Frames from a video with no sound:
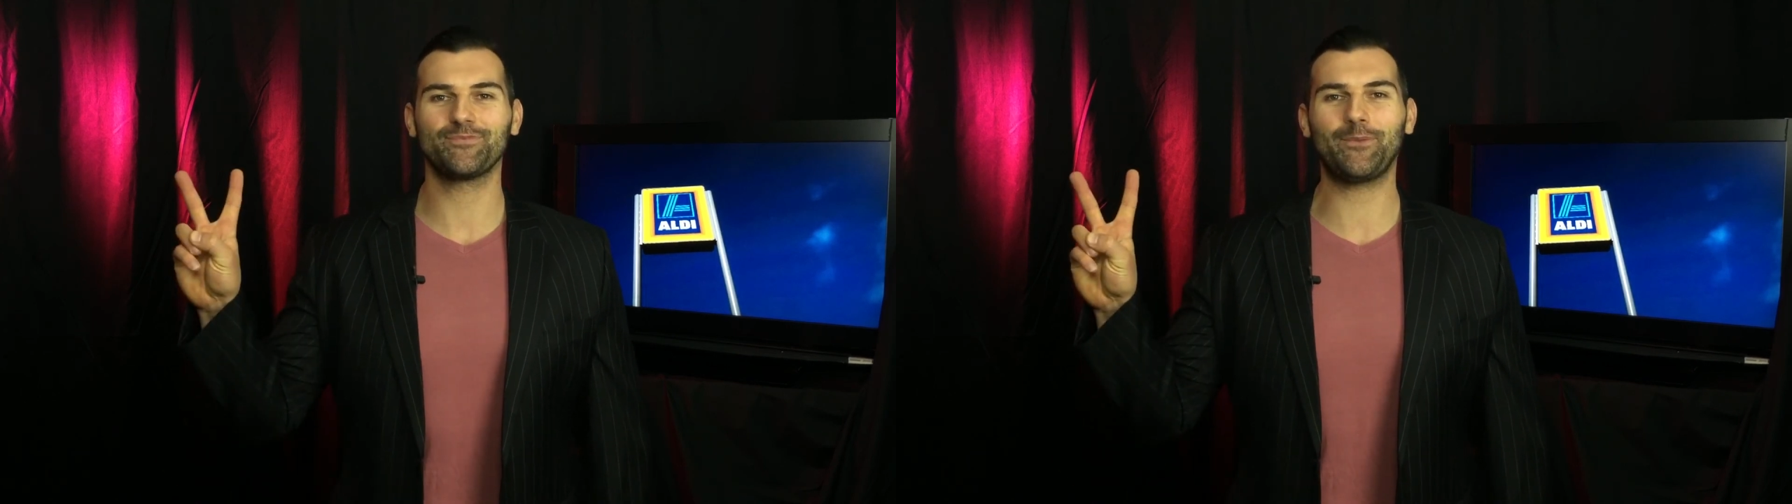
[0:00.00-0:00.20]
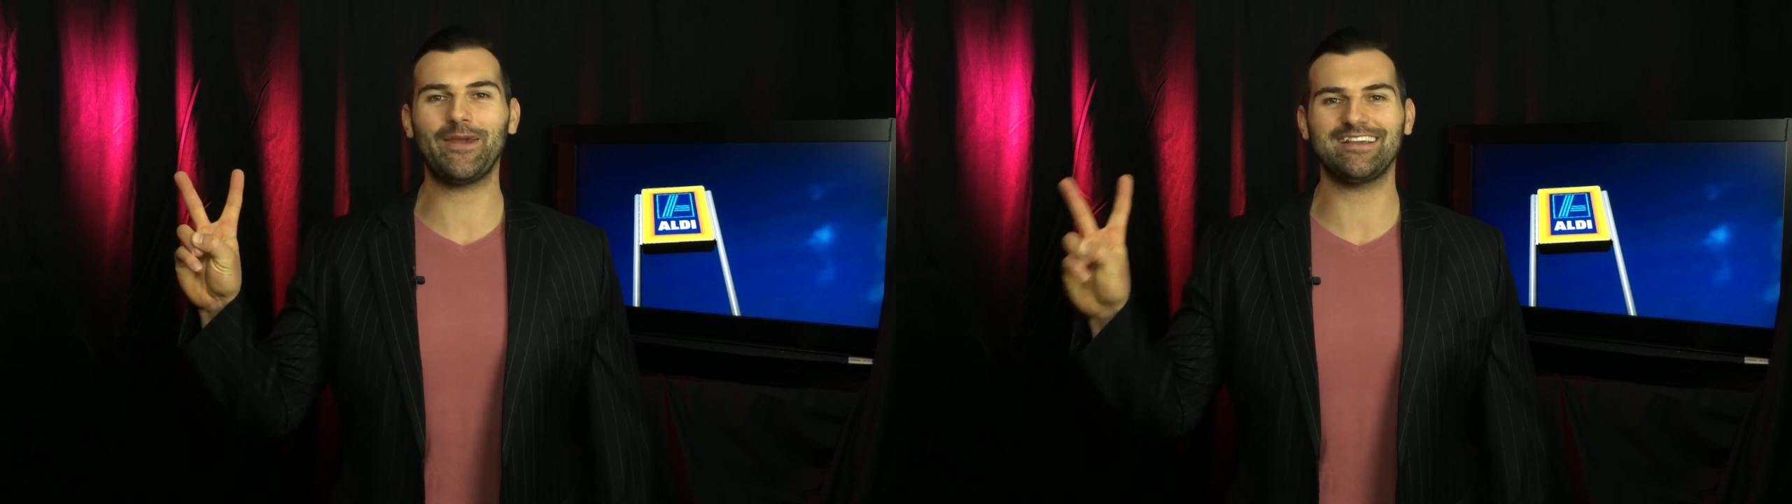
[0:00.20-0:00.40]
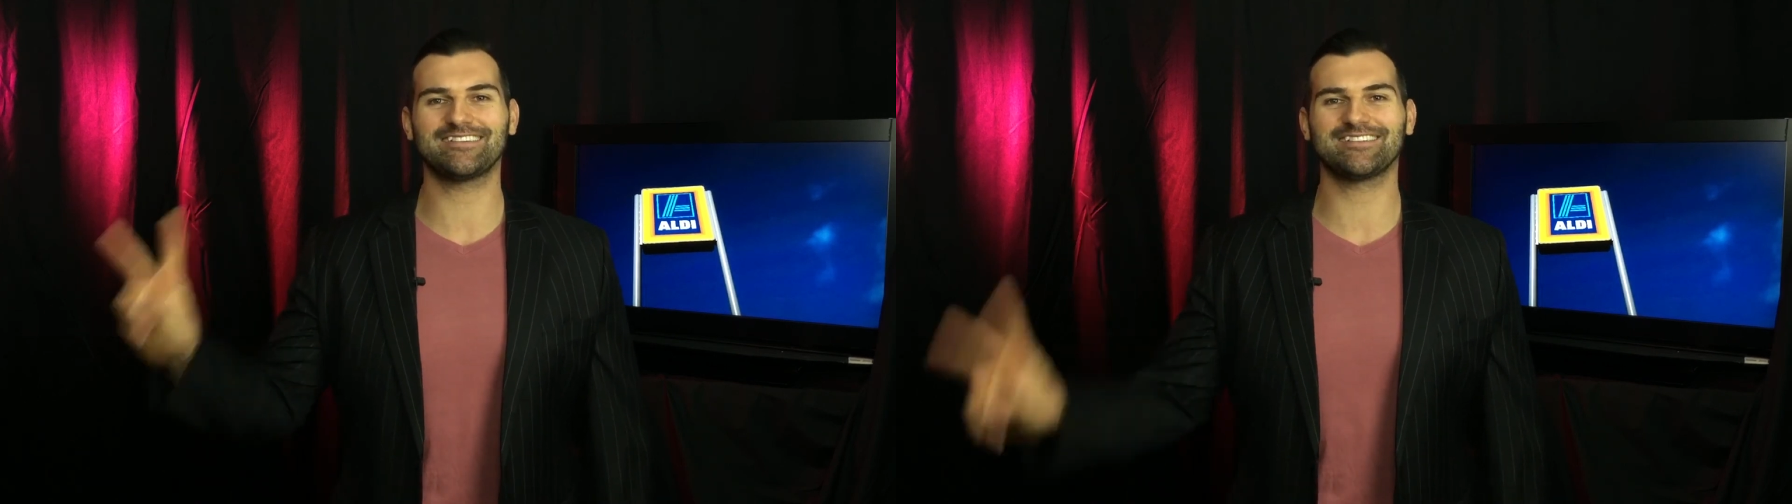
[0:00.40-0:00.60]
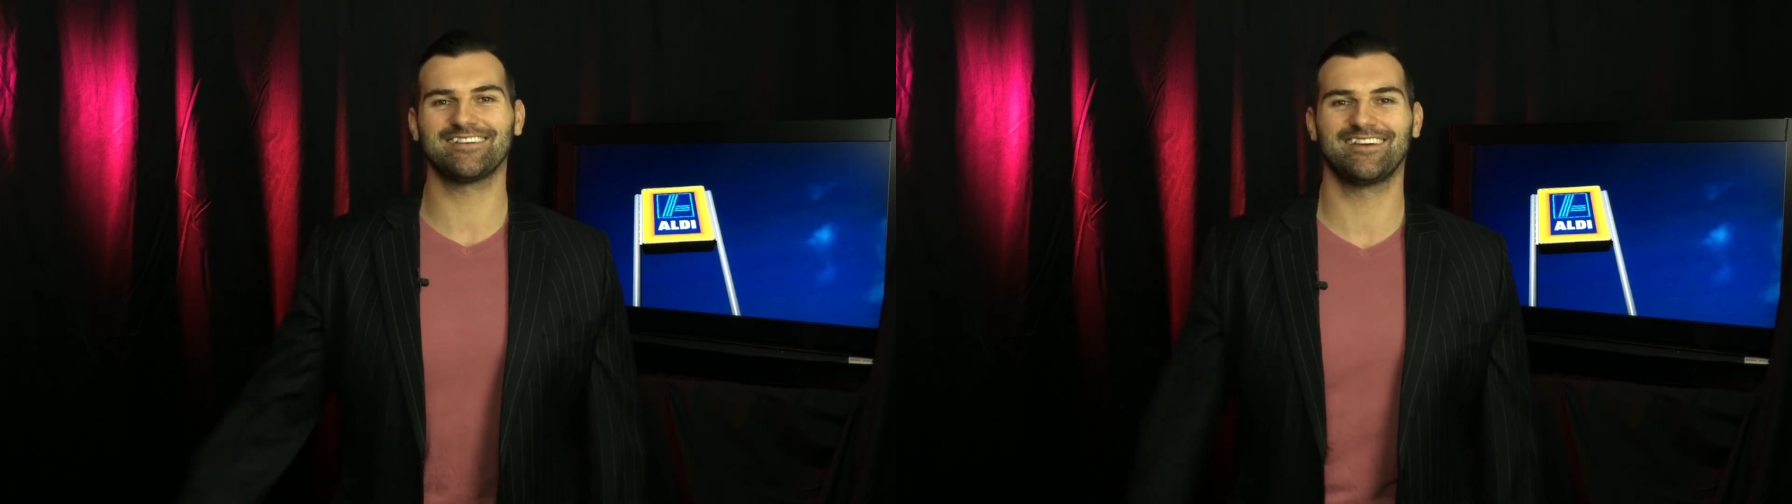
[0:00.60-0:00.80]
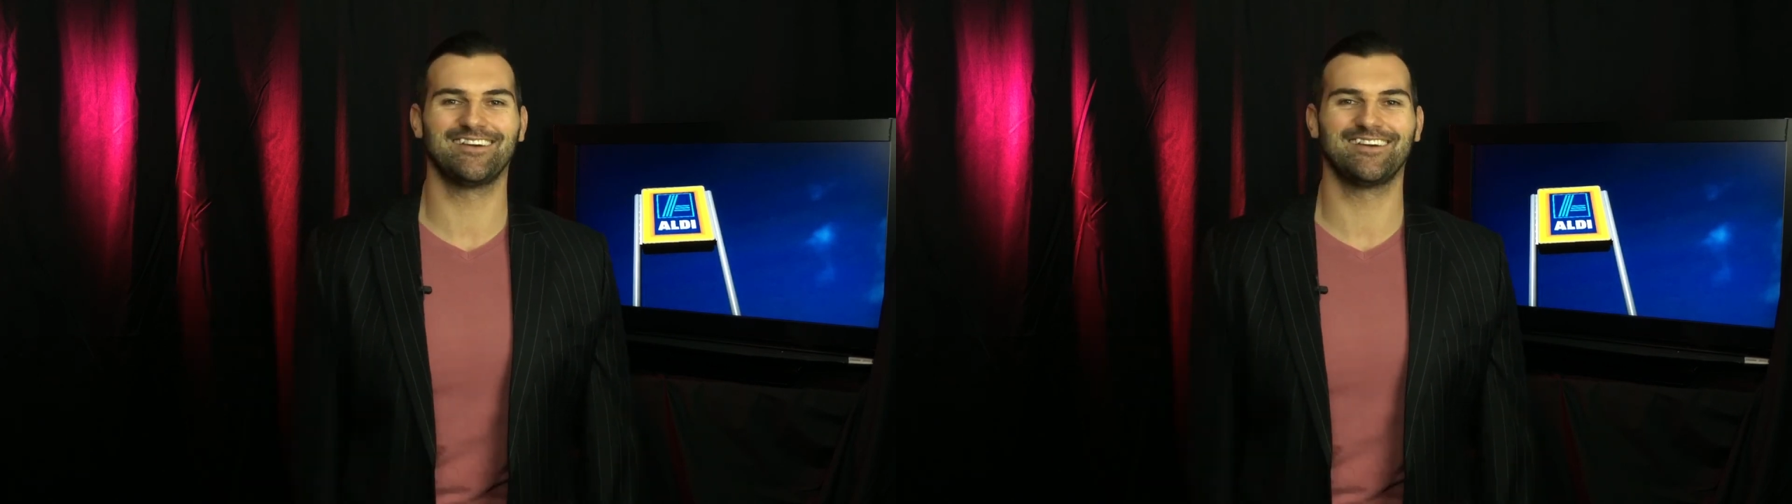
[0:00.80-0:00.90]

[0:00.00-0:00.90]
Peace.